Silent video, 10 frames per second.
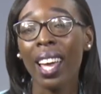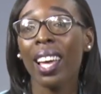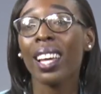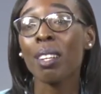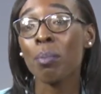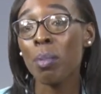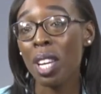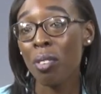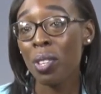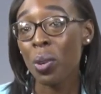It
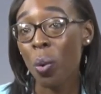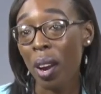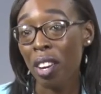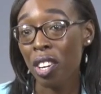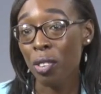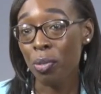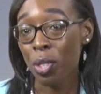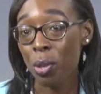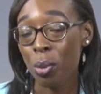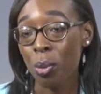may require of
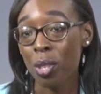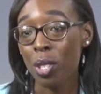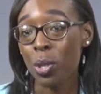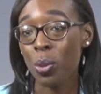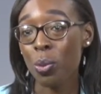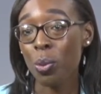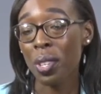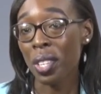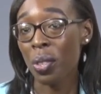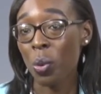you to
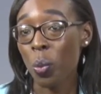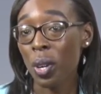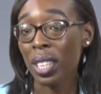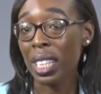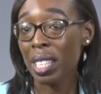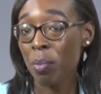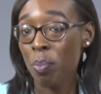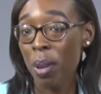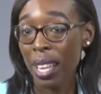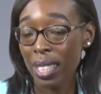either work
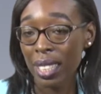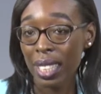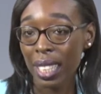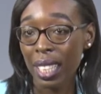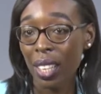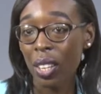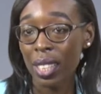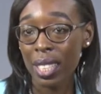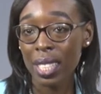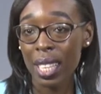independently
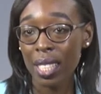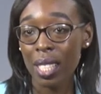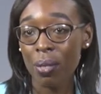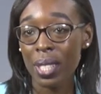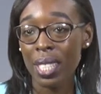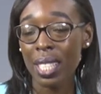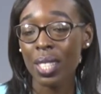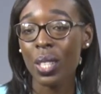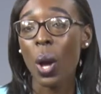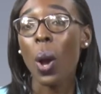on these activities